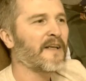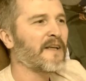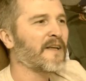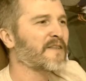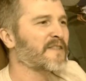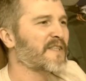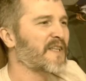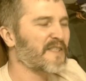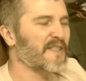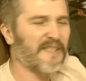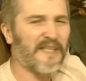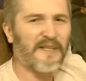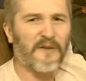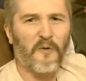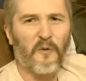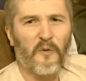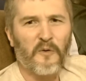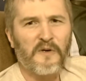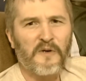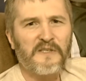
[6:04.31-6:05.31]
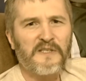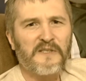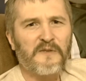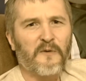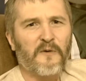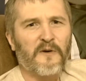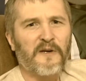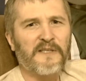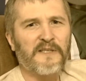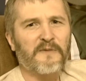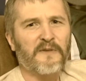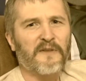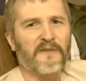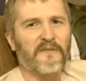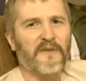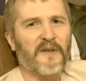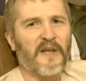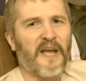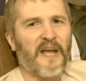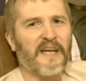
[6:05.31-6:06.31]
As you see the horror stories with the
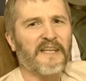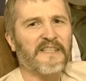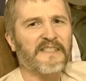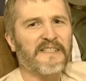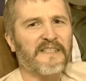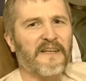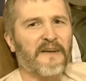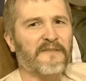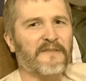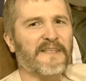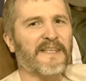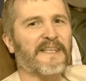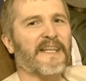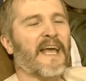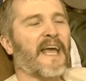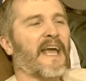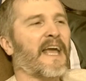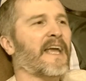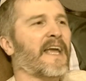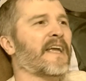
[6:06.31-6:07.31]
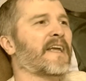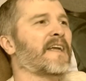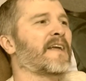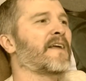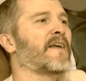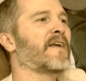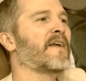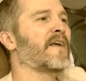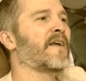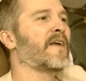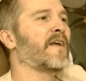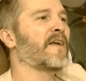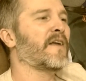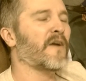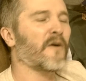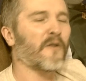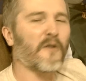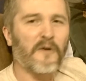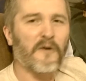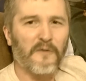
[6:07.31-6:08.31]
VA and stuff today
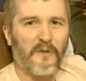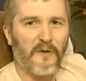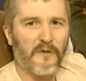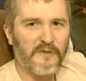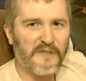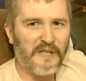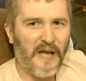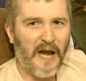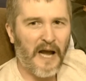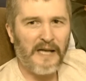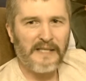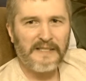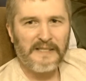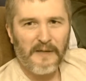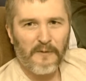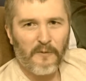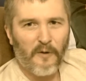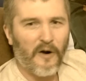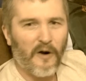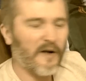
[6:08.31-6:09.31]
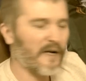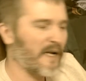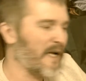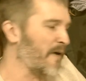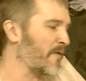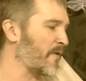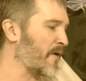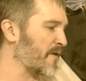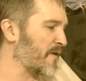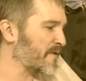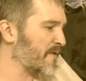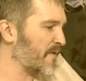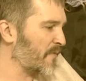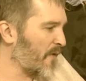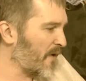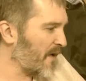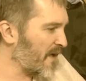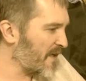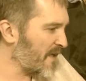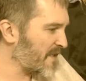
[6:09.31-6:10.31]
you know, th those guys, they were our heroes. We
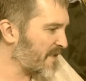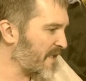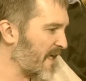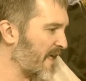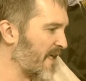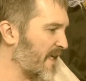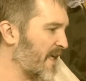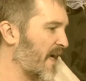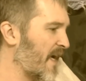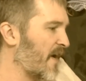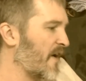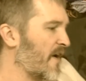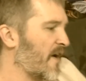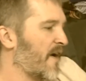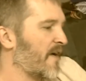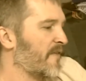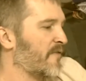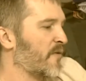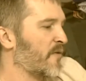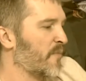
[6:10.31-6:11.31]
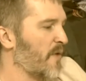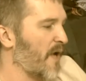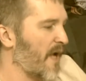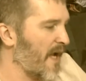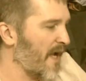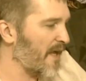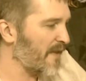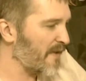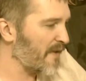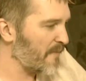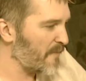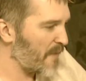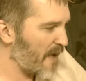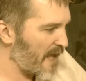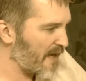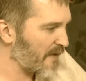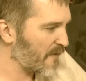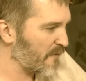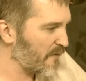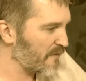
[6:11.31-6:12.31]
wanted to take care of them. And the
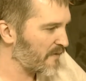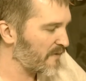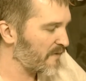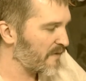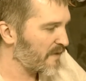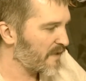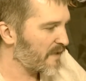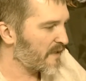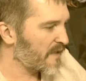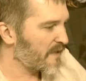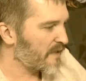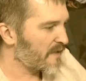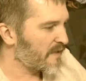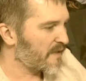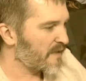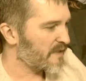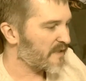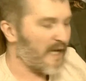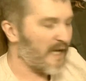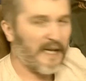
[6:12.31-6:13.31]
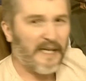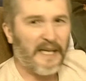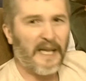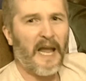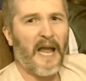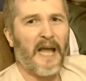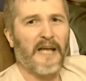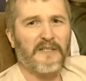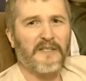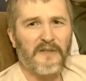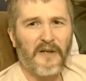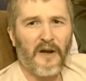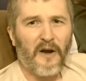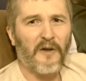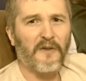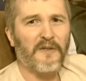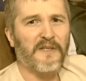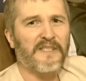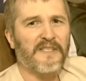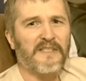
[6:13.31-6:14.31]
medical, psychiatry,
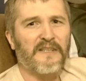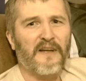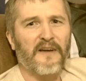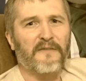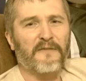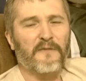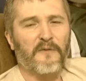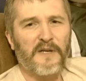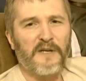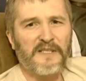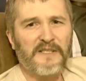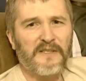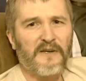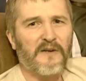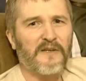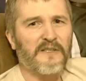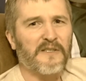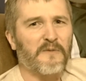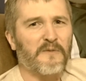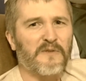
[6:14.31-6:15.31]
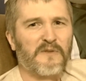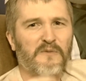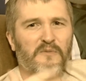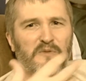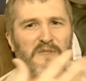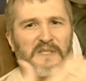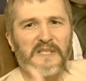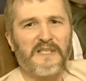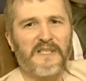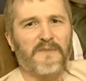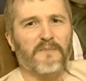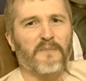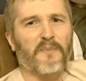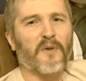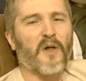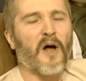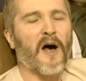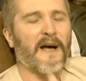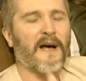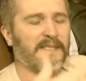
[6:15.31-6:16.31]
all this stuff, research, it was just
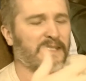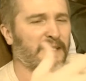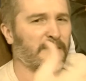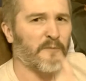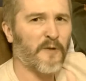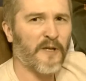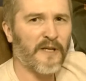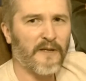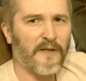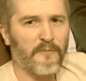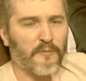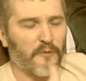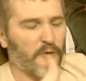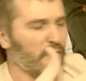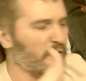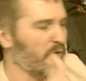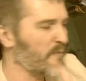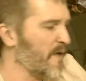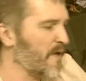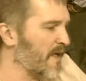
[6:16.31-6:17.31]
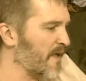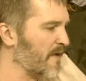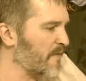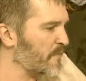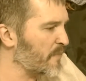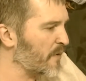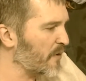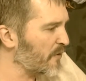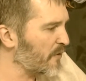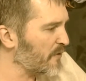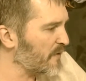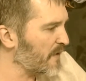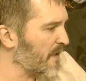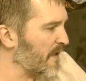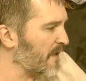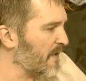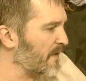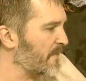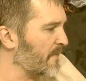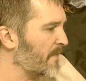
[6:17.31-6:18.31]
blossoming and blooming and
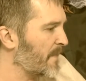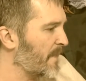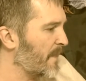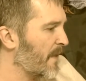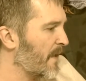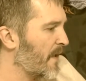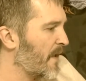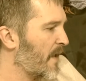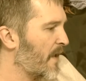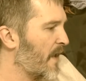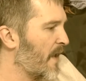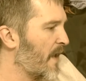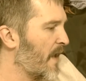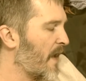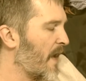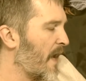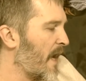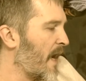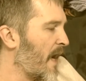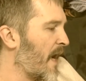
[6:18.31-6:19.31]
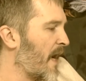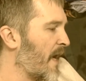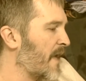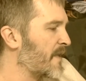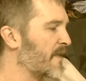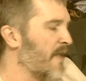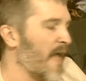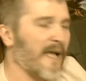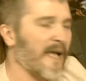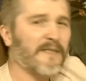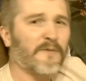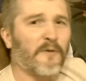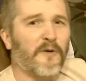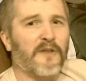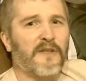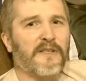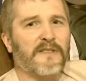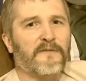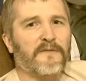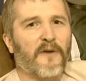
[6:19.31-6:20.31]
building. And that's
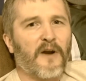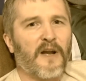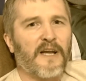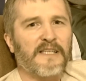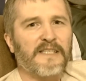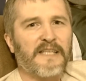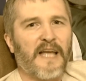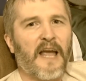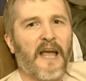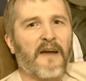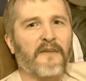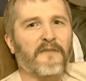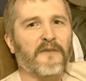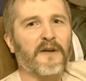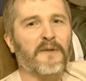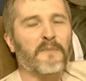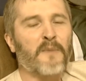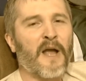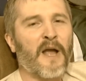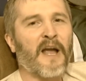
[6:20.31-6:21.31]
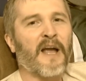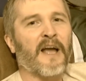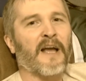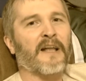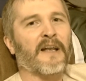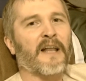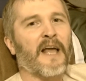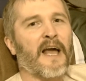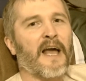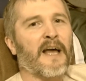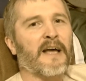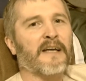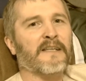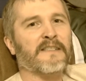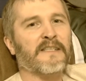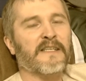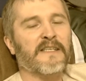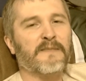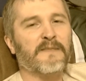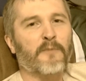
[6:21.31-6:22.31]
where this phrase, every man
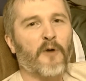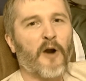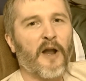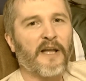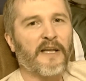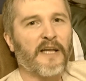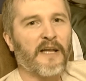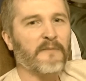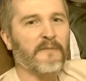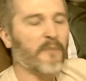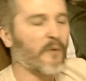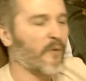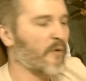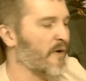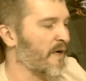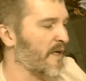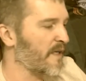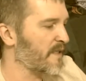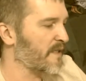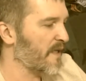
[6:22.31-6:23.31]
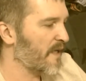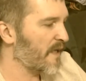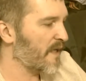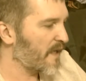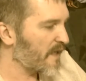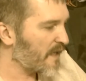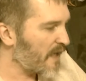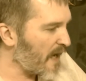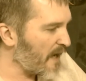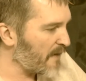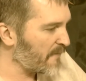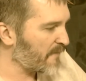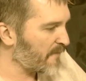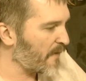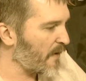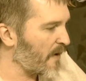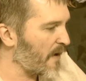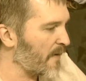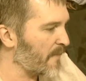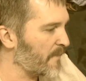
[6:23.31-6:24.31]
has his breaking point, came
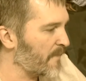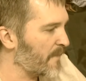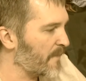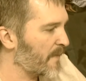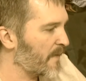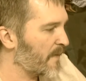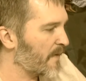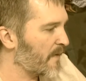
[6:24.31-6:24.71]
from.